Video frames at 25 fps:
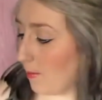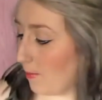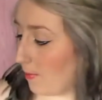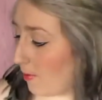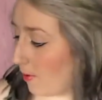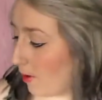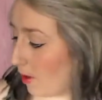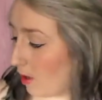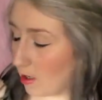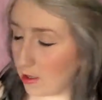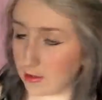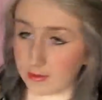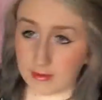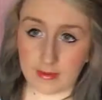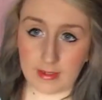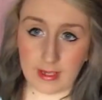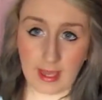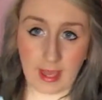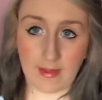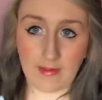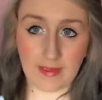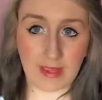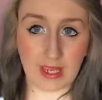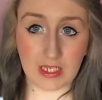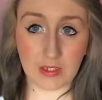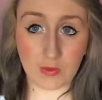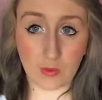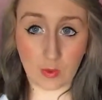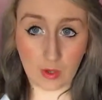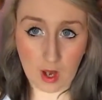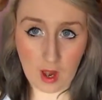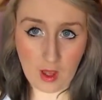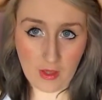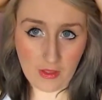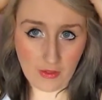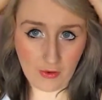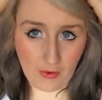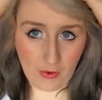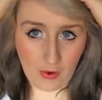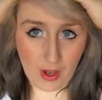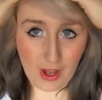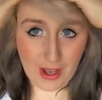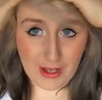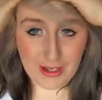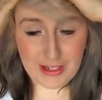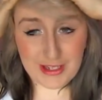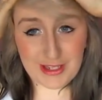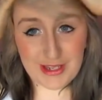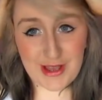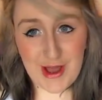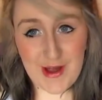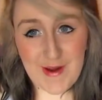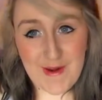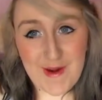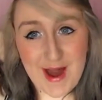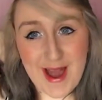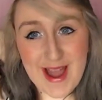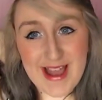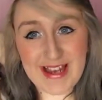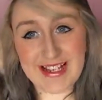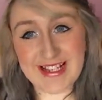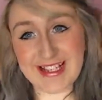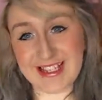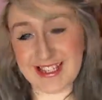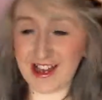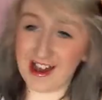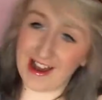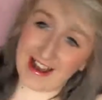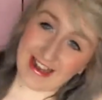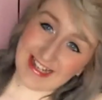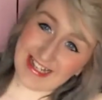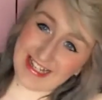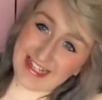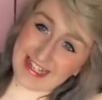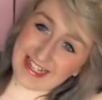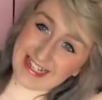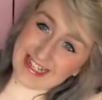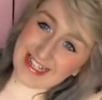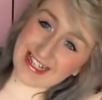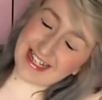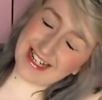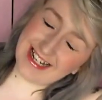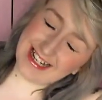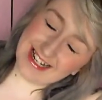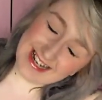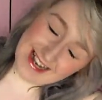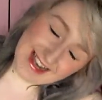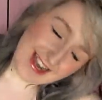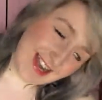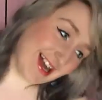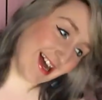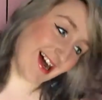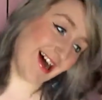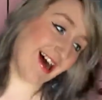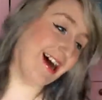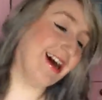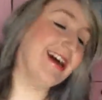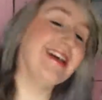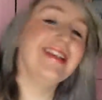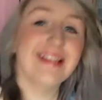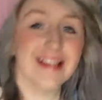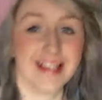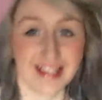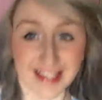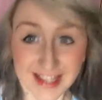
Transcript: But yeah, that's what I thought. So I decided I